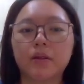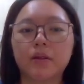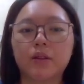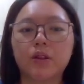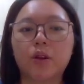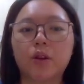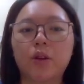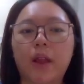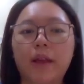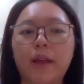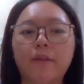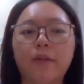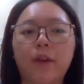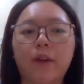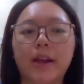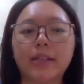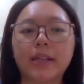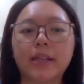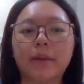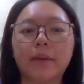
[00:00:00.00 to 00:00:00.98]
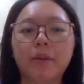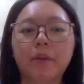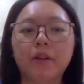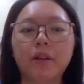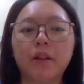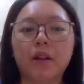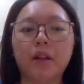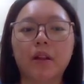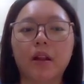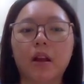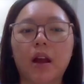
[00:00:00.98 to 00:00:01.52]
so like for
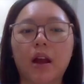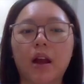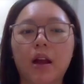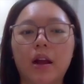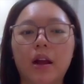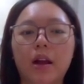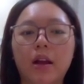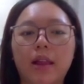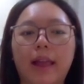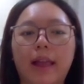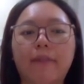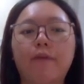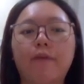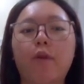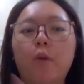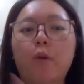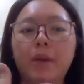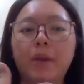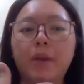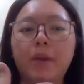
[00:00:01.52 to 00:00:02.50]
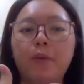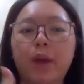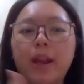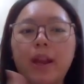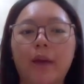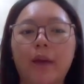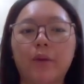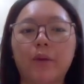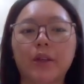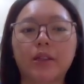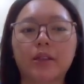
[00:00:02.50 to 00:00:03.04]
example uh like for me when
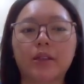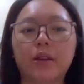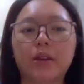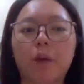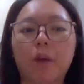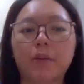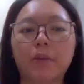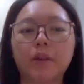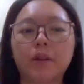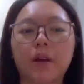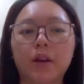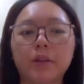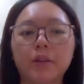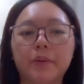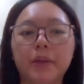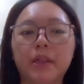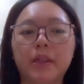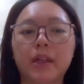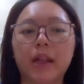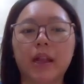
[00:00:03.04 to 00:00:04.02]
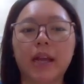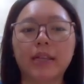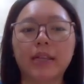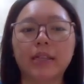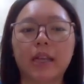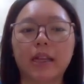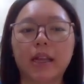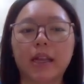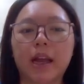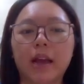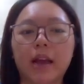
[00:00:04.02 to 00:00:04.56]
i was hospitalized
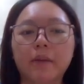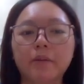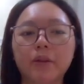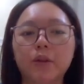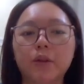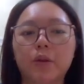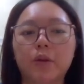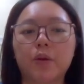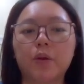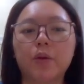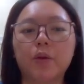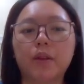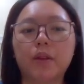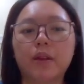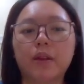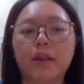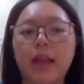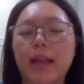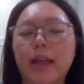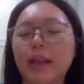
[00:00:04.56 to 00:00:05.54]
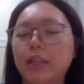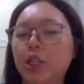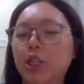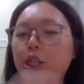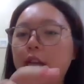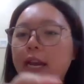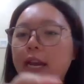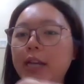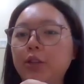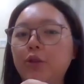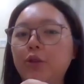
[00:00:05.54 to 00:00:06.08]
at time so that
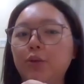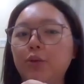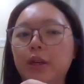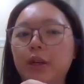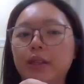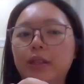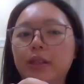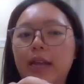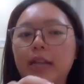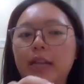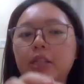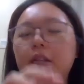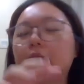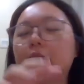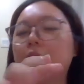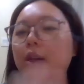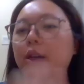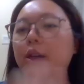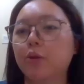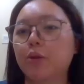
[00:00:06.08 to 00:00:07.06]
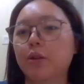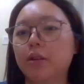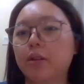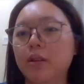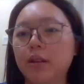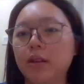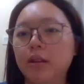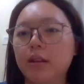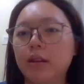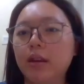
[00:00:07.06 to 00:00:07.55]
change was actually good